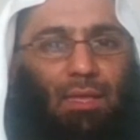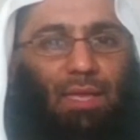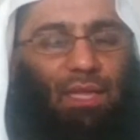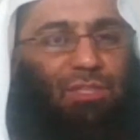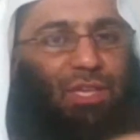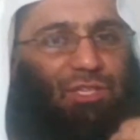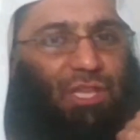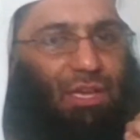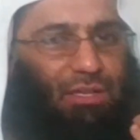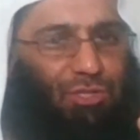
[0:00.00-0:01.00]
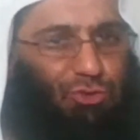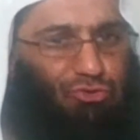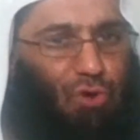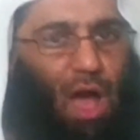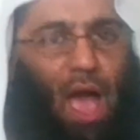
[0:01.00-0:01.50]
It is a
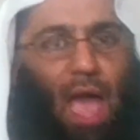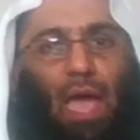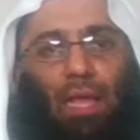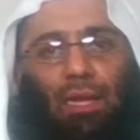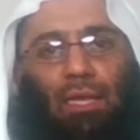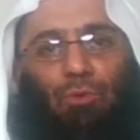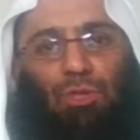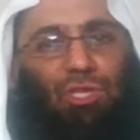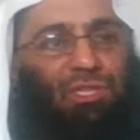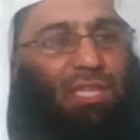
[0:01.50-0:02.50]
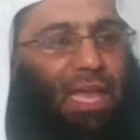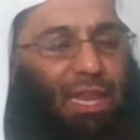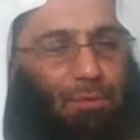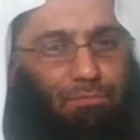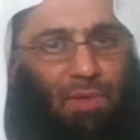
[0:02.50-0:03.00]
trial which is
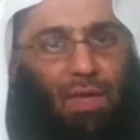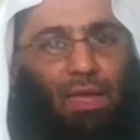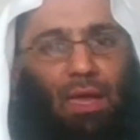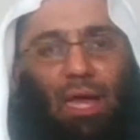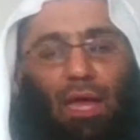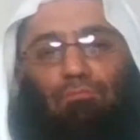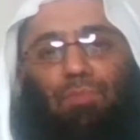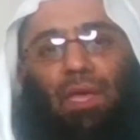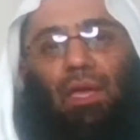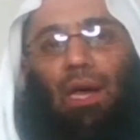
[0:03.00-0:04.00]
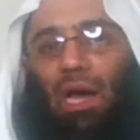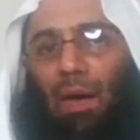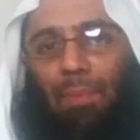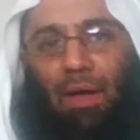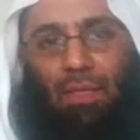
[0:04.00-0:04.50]
getting bigger and bigger
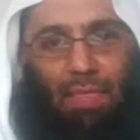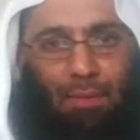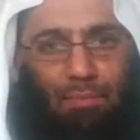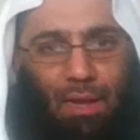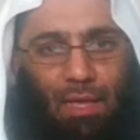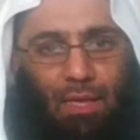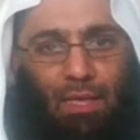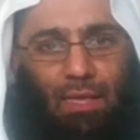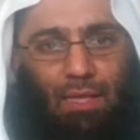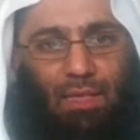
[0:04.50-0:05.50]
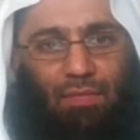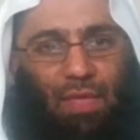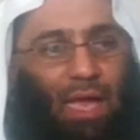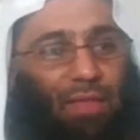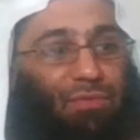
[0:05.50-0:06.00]
upon them,
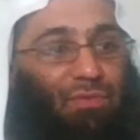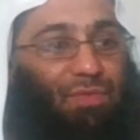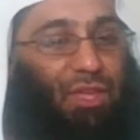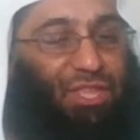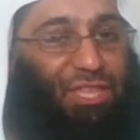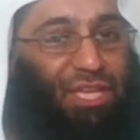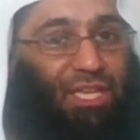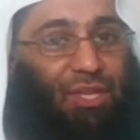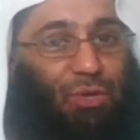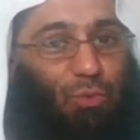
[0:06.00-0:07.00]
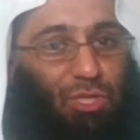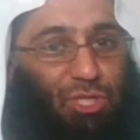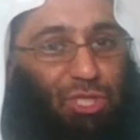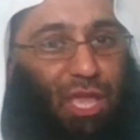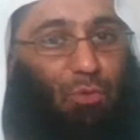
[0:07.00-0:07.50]
that the thing
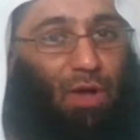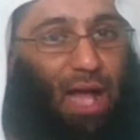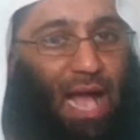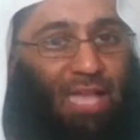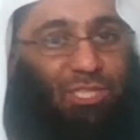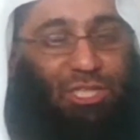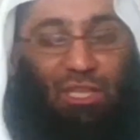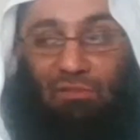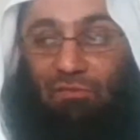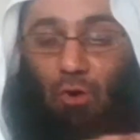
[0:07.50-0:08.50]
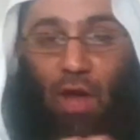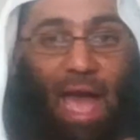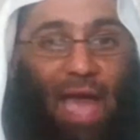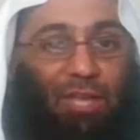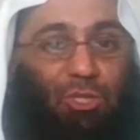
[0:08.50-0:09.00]
which they were asking for
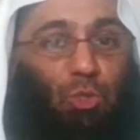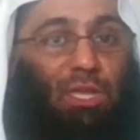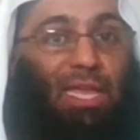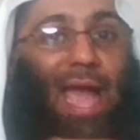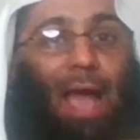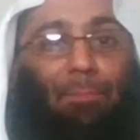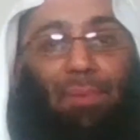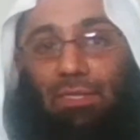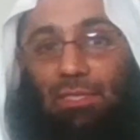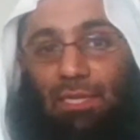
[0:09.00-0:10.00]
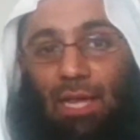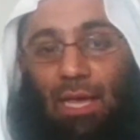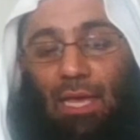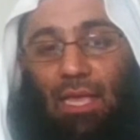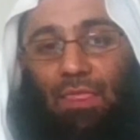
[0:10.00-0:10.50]
actually happened.
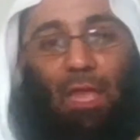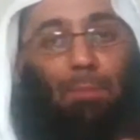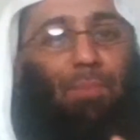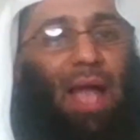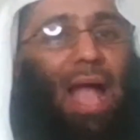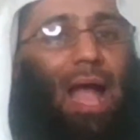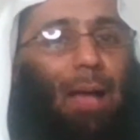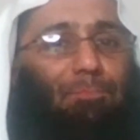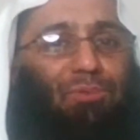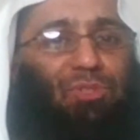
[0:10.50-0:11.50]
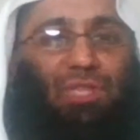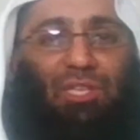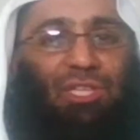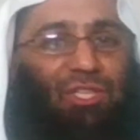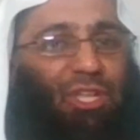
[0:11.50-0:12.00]
Then perhaps
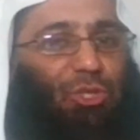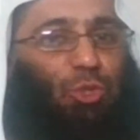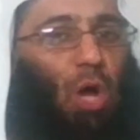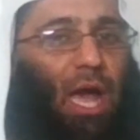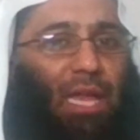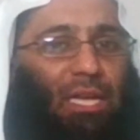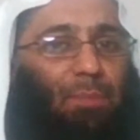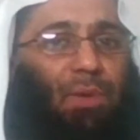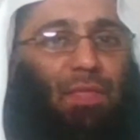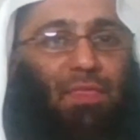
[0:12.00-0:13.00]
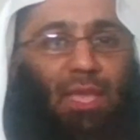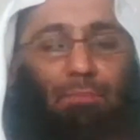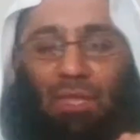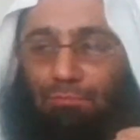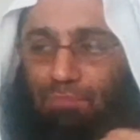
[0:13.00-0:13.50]
this is a trial upon
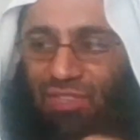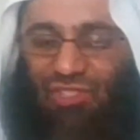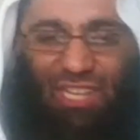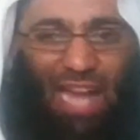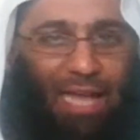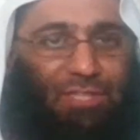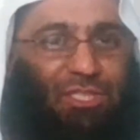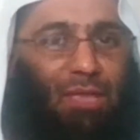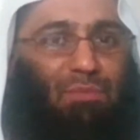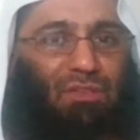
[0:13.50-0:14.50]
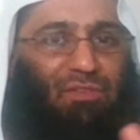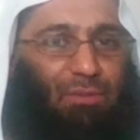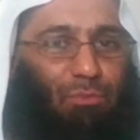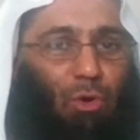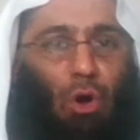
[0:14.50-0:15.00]
them. It misguides them
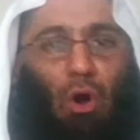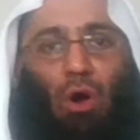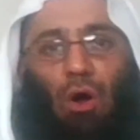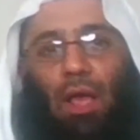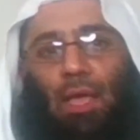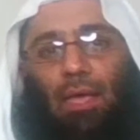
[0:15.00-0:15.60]
even more